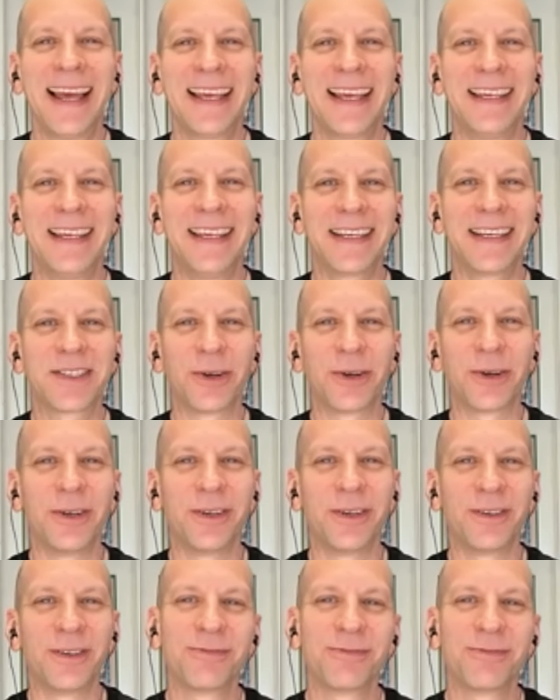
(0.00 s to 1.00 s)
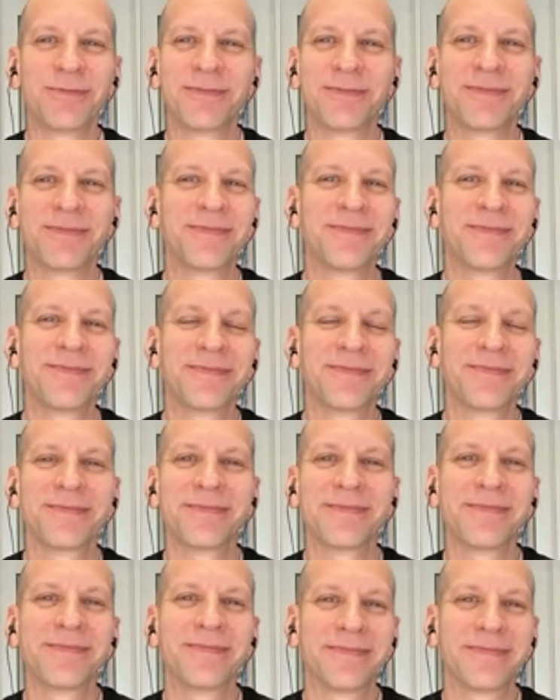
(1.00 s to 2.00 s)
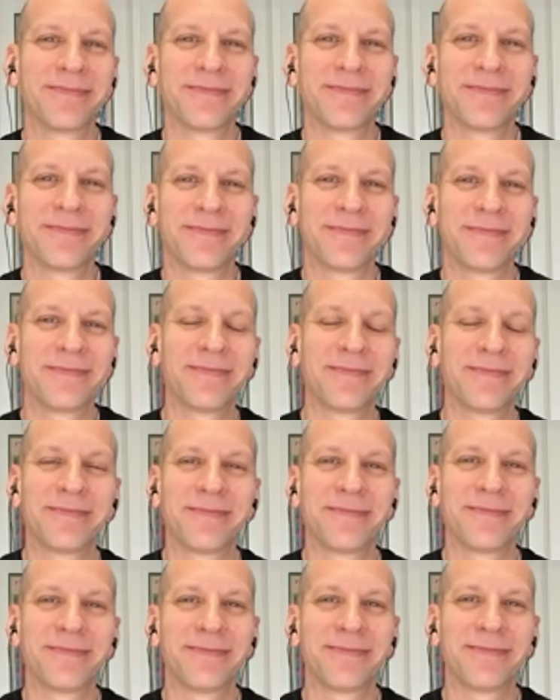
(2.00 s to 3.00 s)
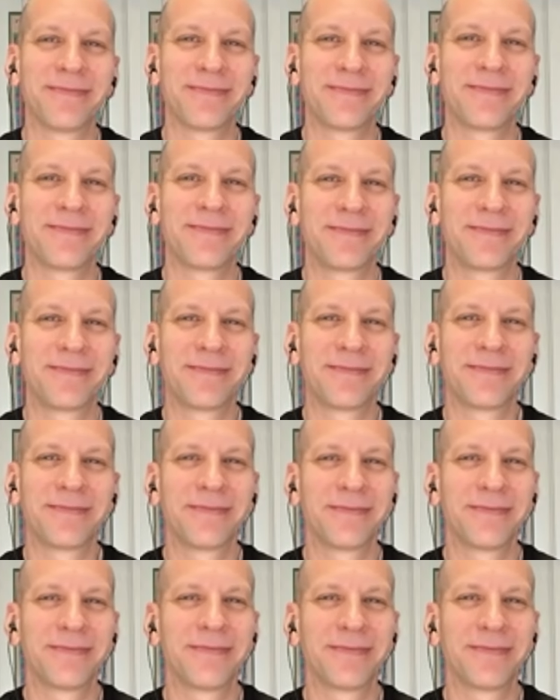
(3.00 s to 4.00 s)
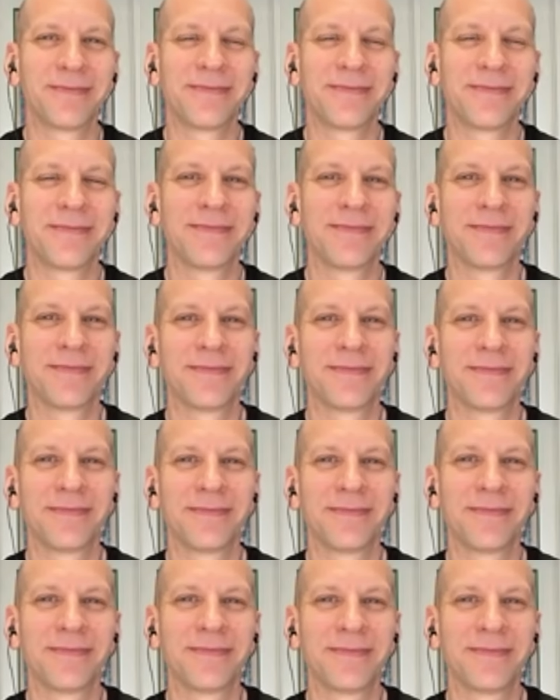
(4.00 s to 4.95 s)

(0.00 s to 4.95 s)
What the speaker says: (silent)